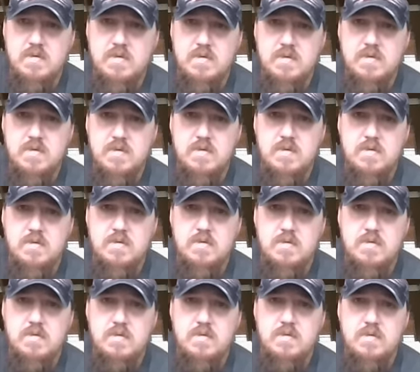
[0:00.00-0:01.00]

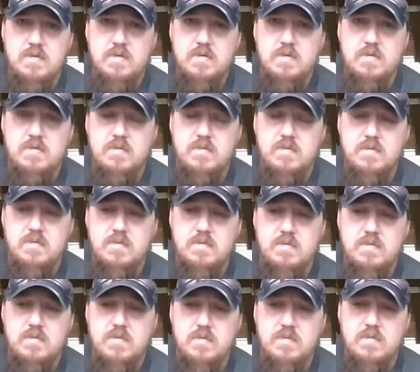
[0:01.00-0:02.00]

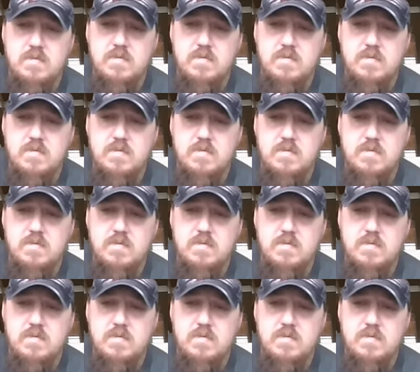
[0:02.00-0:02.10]
[no speech]